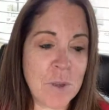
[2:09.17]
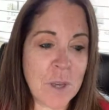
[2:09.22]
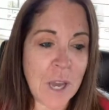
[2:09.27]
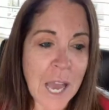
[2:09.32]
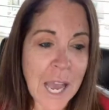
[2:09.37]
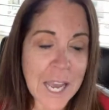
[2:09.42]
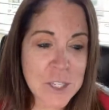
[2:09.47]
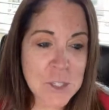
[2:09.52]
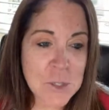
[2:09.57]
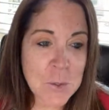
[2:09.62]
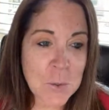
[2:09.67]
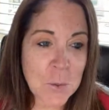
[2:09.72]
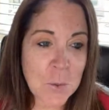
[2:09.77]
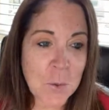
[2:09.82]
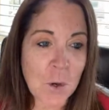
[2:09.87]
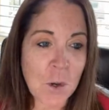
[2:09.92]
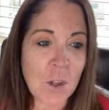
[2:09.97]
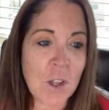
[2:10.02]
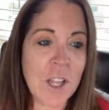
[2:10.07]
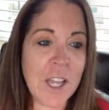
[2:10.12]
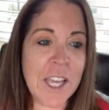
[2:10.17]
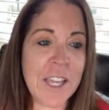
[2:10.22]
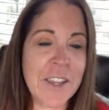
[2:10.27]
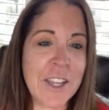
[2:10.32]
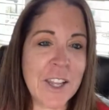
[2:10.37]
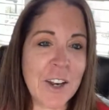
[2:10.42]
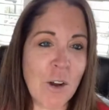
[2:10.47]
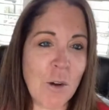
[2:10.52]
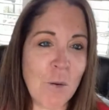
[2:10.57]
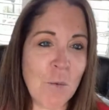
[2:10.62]
high school, and
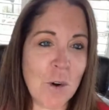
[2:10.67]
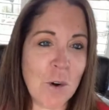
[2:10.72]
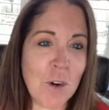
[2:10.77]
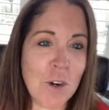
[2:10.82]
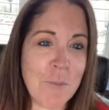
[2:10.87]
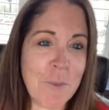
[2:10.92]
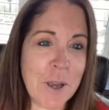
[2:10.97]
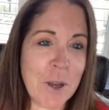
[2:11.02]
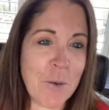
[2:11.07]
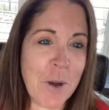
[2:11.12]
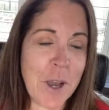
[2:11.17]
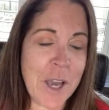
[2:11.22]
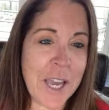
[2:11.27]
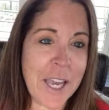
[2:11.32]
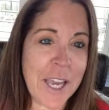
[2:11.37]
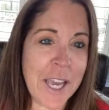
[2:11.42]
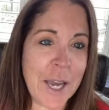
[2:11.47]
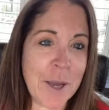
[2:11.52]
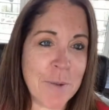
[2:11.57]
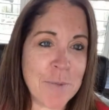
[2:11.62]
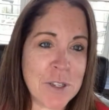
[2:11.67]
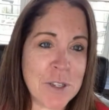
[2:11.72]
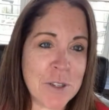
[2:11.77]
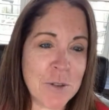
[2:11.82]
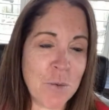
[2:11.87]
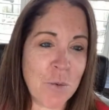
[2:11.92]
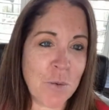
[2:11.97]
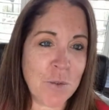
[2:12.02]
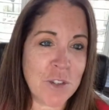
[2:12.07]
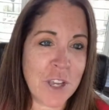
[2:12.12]
then I'll work my way up
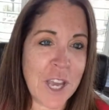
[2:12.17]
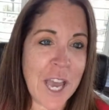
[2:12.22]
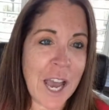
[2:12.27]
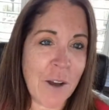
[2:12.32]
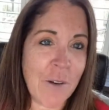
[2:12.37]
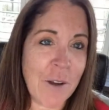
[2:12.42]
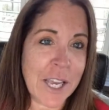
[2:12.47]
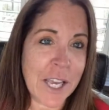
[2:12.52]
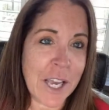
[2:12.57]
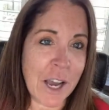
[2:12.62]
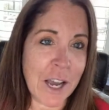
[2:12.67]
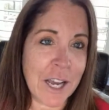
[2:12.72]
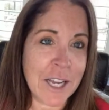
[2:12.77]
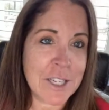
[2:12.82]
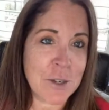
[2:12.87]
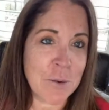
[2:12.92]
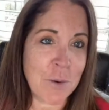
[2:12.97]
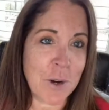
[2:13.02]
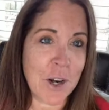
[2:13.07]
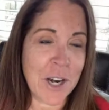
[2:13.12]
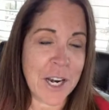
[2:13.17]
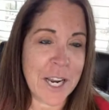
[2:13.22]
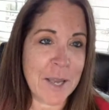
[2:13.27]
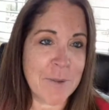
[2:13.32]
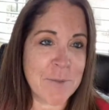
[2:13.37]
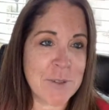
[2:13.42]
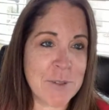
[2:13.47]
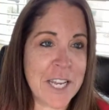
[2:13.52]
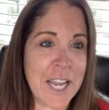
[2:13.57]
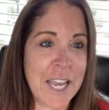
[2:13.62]
to how I got to where I
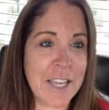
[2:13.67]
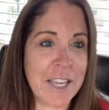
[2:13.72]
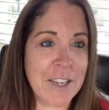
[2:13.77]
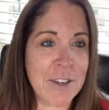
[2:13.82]
am today.